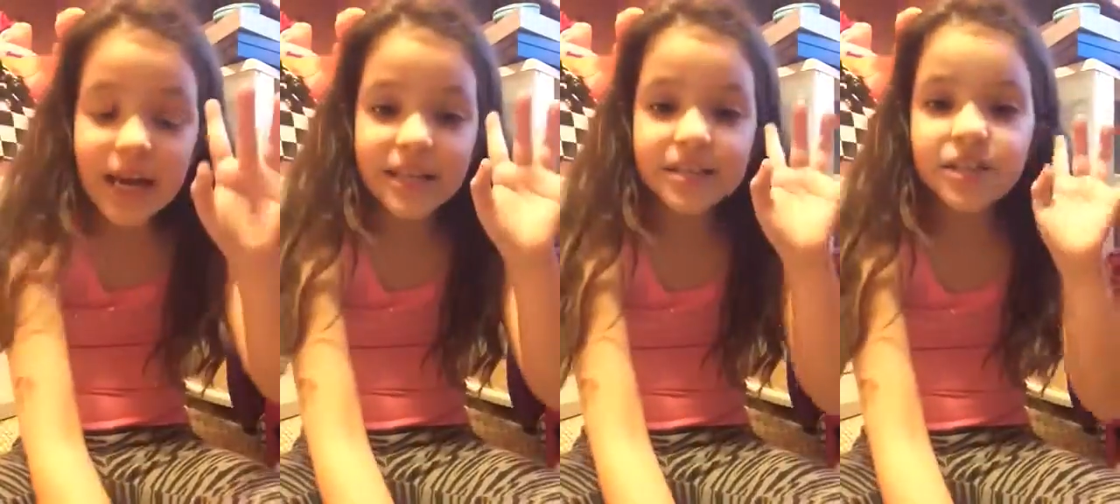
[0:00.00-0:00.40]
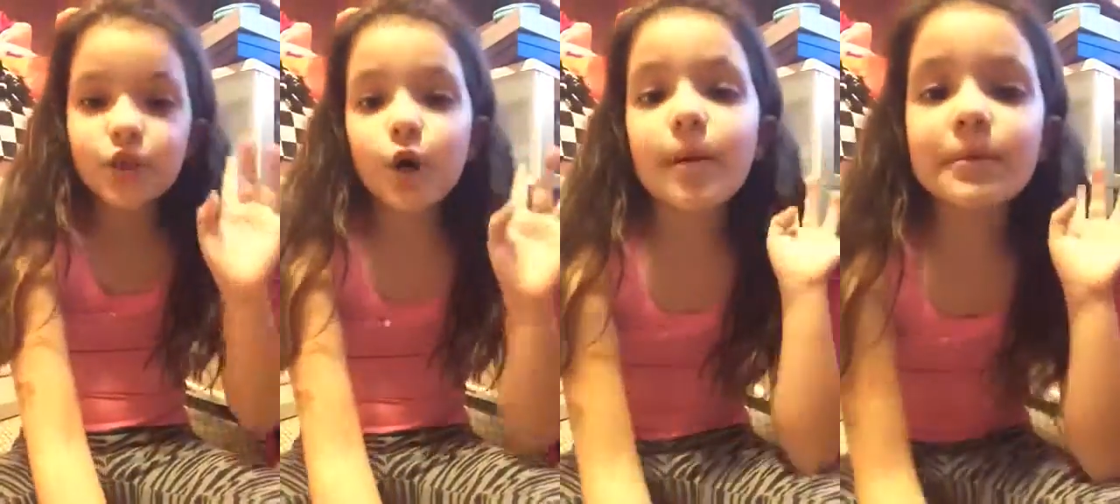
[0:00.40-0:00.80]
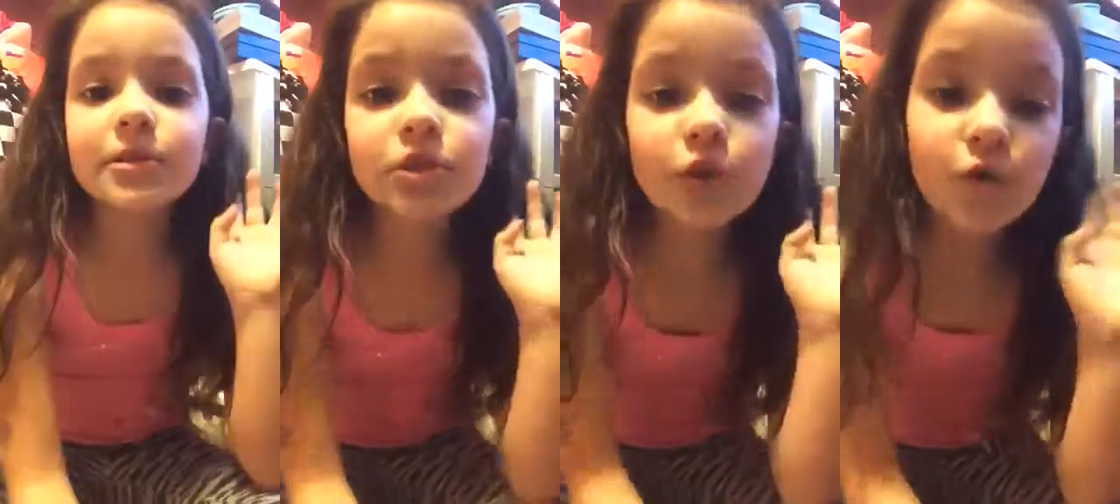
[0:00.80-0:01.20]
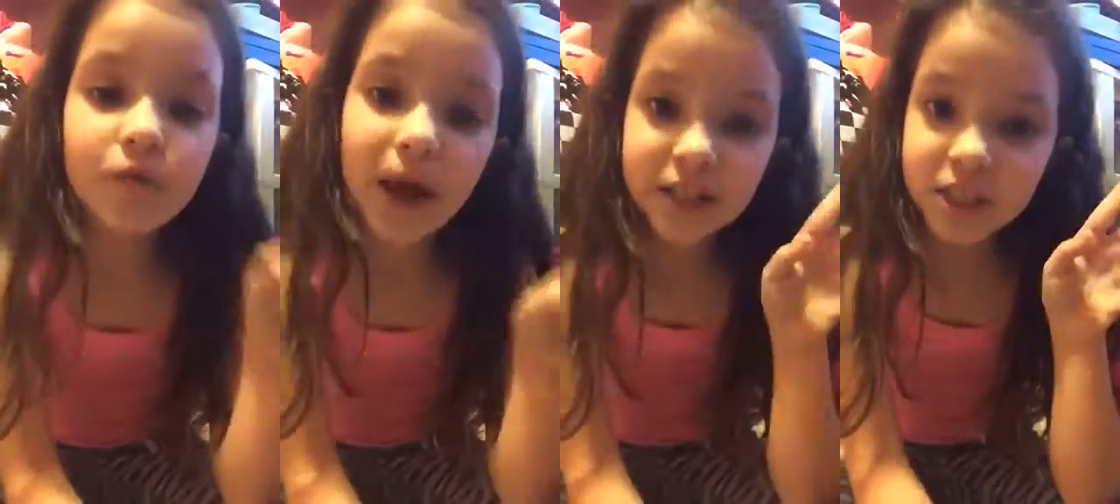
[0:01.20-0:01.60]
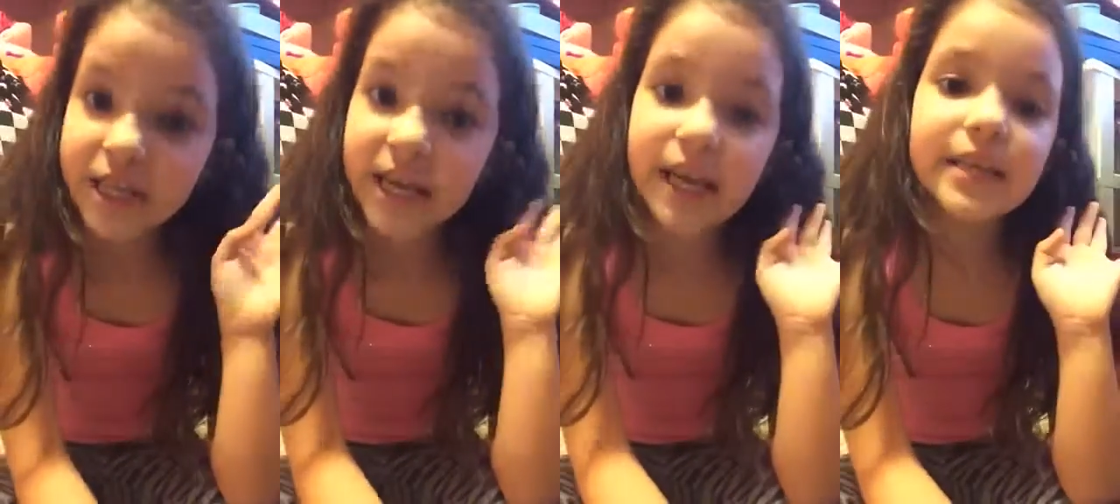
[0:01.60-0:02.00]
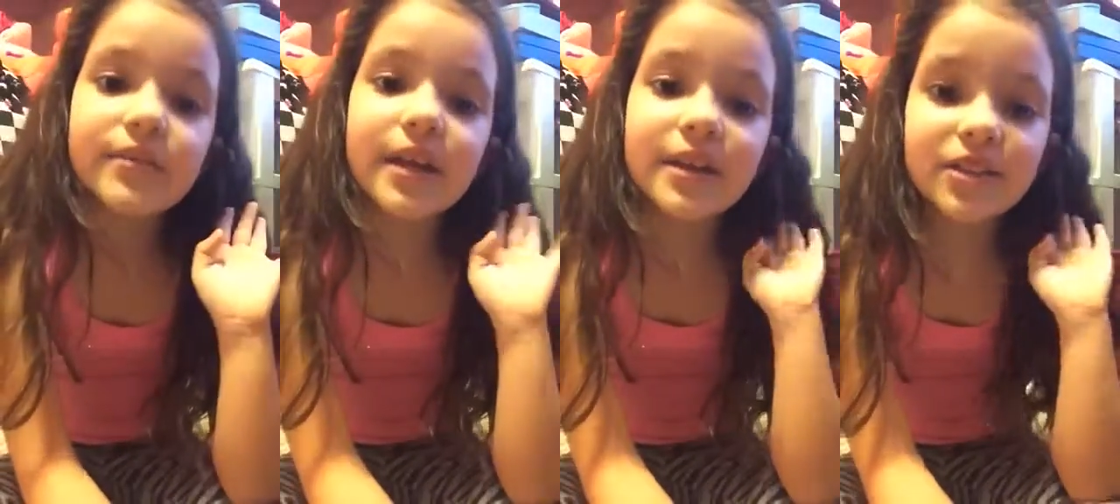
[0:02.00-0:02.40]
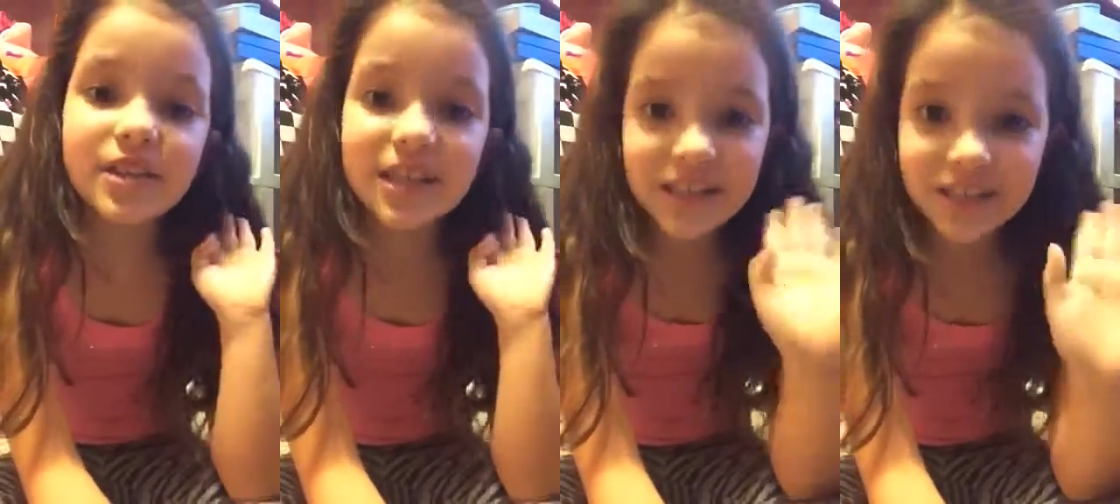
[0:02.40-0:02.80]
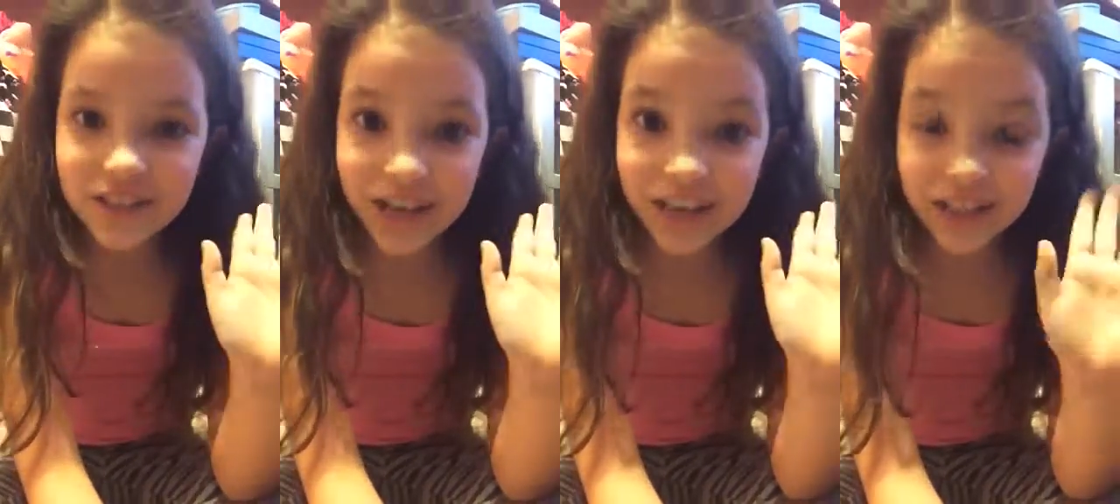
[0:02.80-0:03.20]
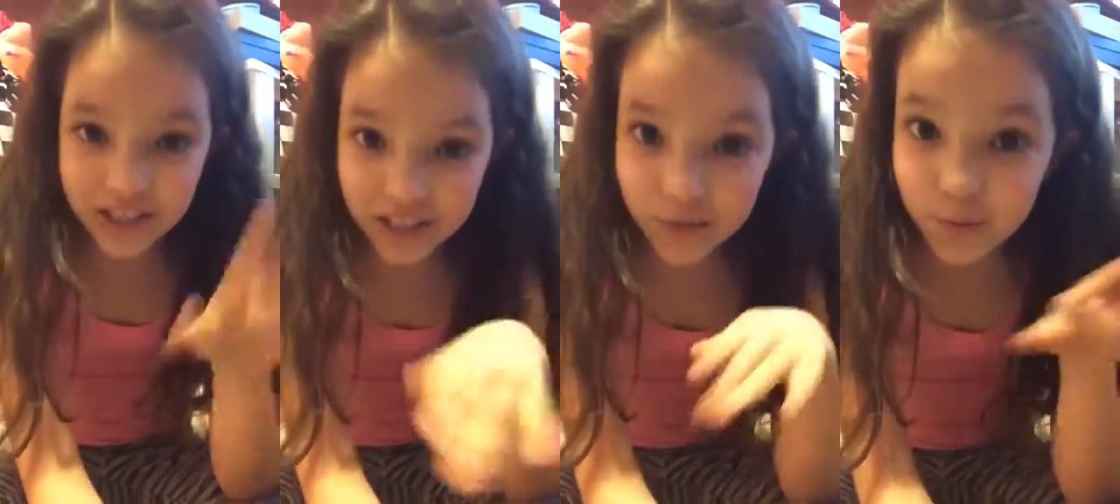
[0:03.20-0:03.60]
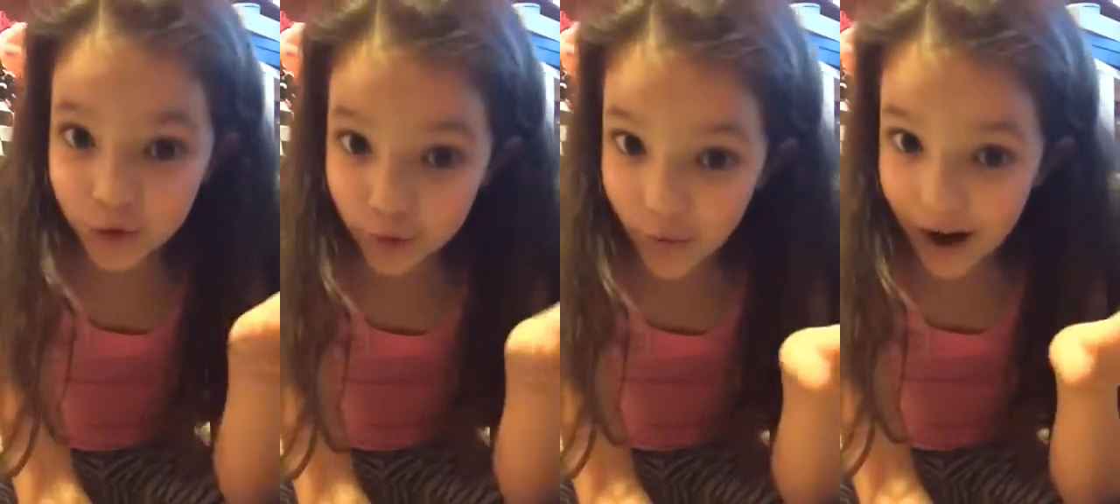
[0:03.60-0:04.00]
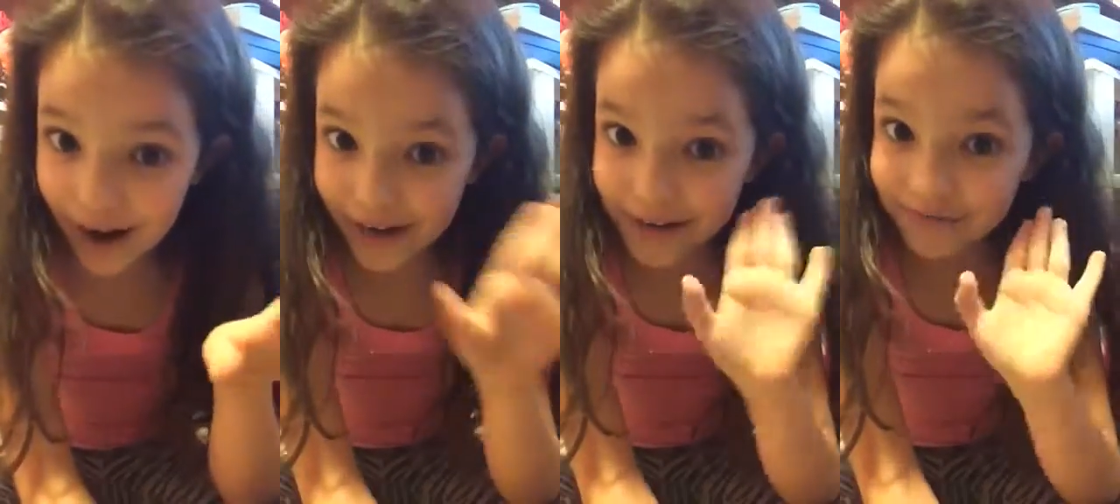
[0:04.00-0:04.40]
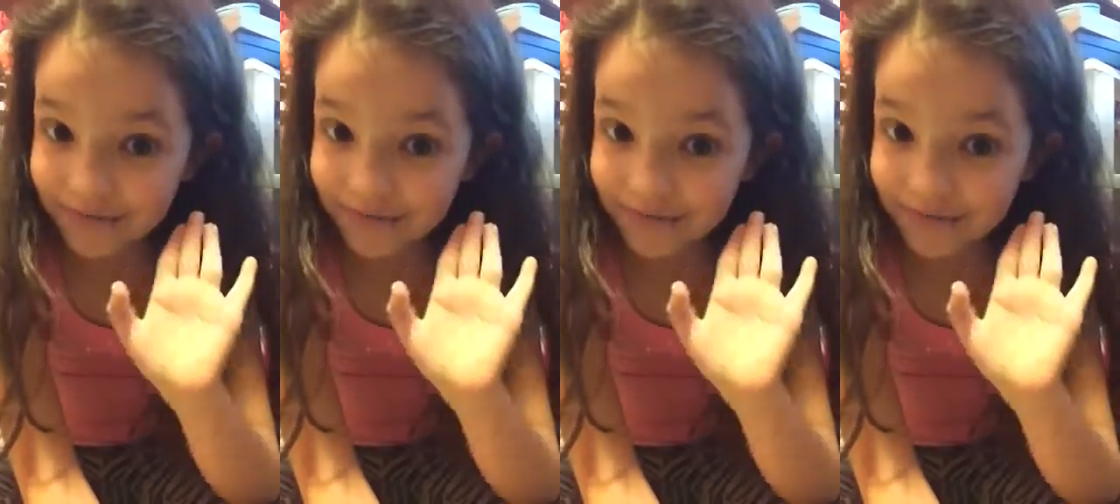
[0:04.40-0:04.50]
it's Yo Mama So Fat, she can't even enter the internet because she's worldwide.